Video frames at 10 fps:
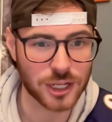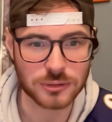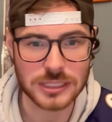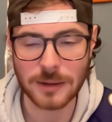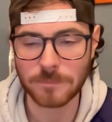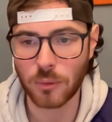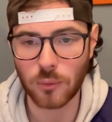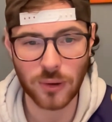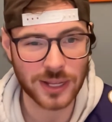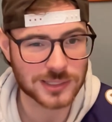10
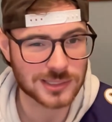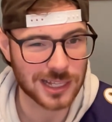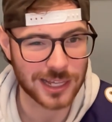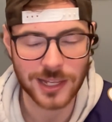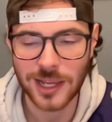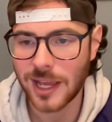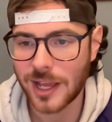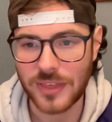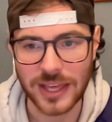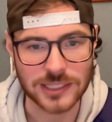points, they
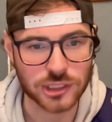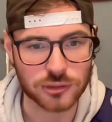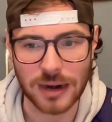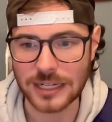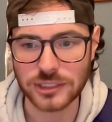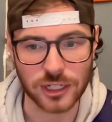scratch